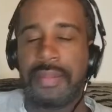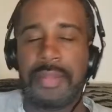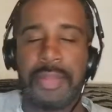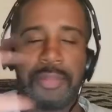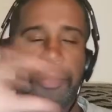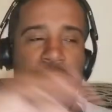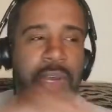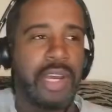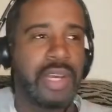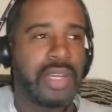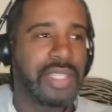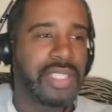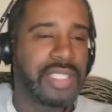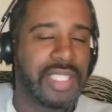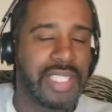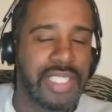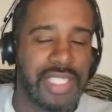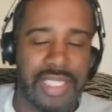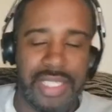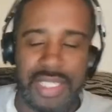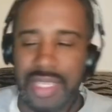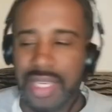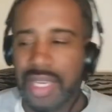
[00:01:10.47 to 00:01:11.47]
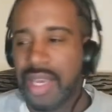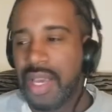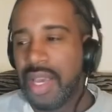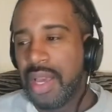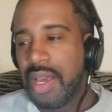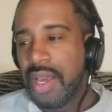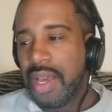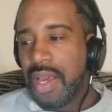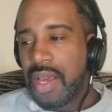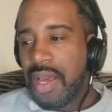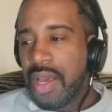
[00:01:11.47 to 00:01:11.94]
Pause this.
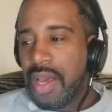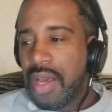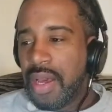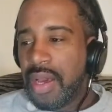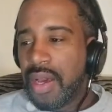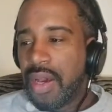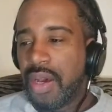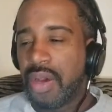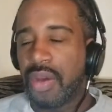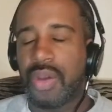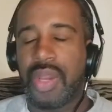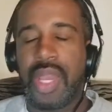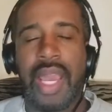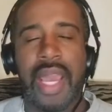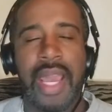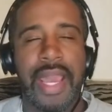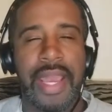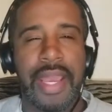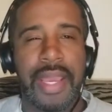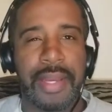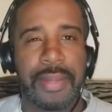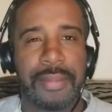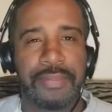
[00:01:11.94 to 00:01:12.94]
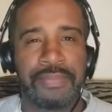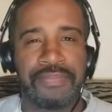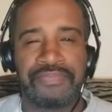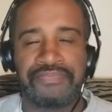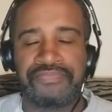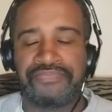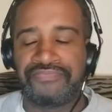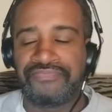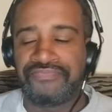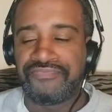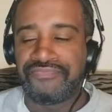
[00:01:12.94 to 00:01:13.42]
Okay,
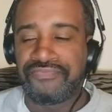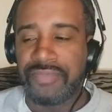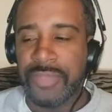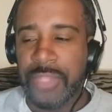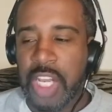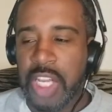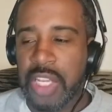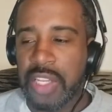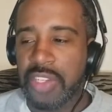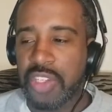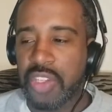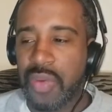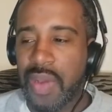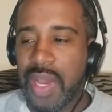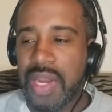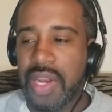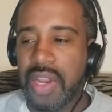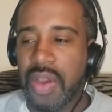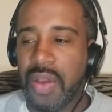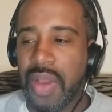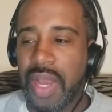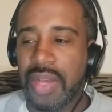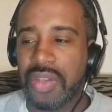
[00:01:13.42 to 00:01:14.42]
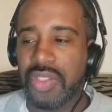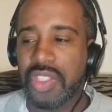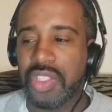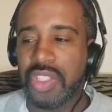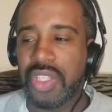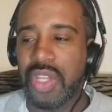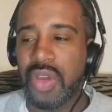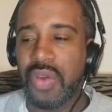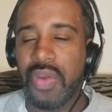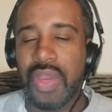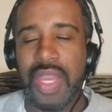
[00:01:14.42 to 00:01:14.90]
so I know how
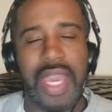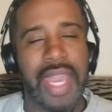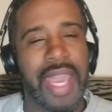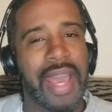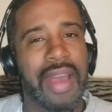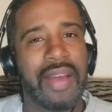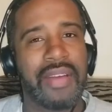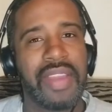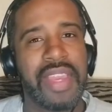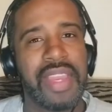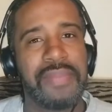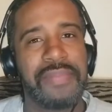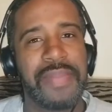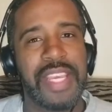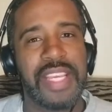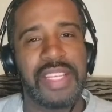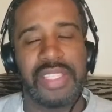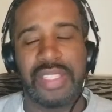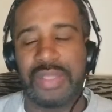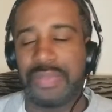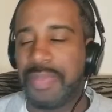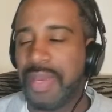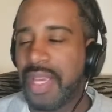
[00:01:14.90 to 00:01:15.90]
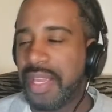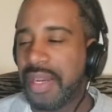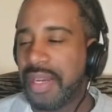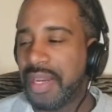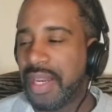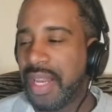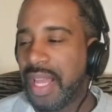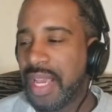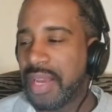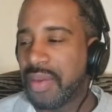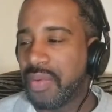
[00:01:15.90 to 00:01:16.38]
Stogie, how he be
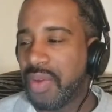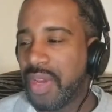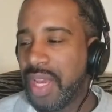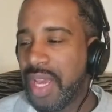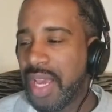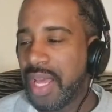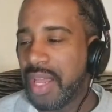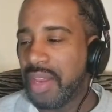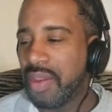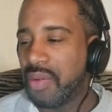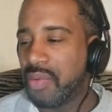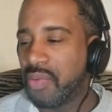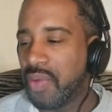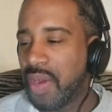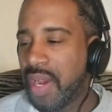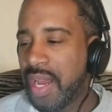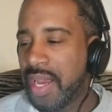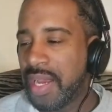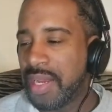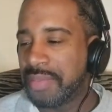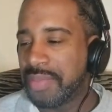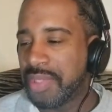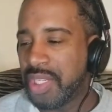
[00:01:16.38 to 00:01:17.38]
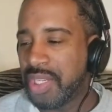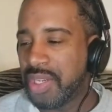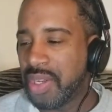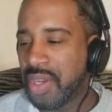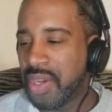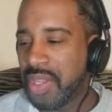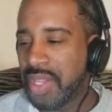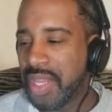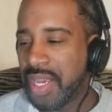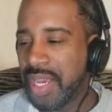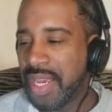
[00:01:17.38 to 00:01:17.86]
spitting like with hella rhymes and
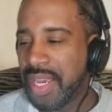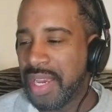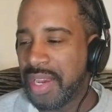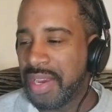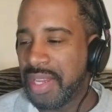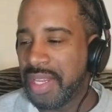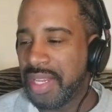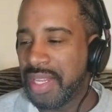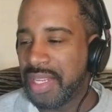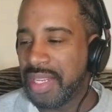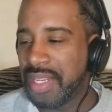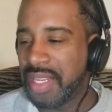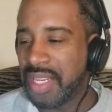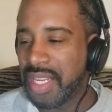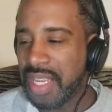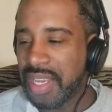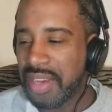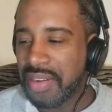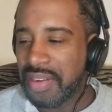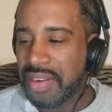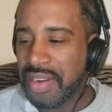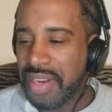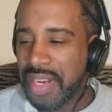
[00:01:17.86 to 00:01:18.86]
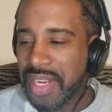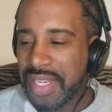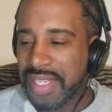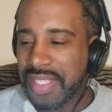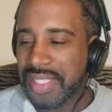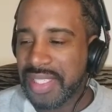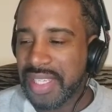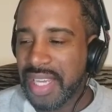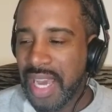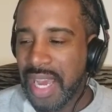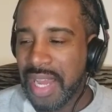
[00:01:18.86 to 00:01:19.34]
all that hella
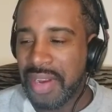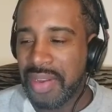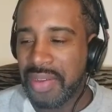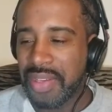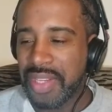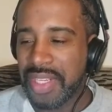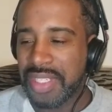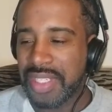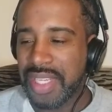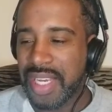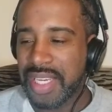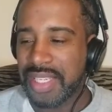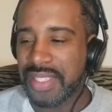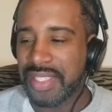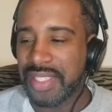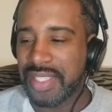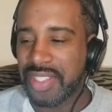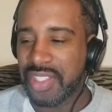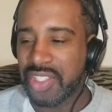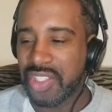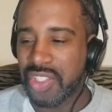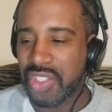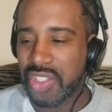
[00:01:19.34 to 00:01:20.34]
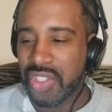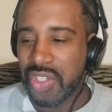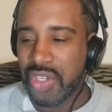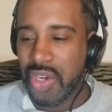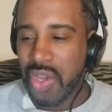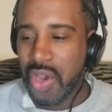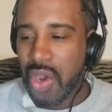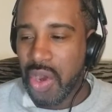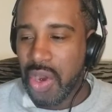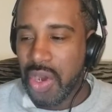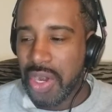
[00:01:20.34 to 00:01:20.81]
lyrics. I know this hasn't
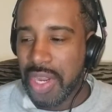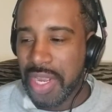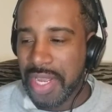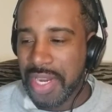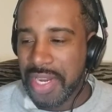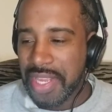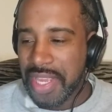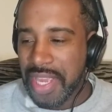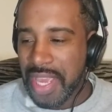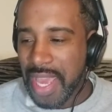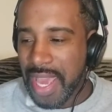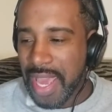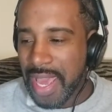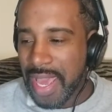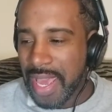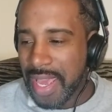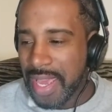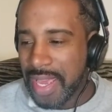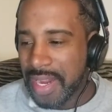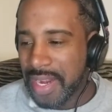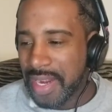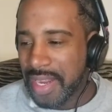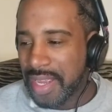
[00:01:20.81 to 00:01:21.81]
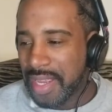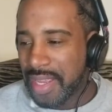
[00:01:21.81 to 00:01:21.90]
started yet.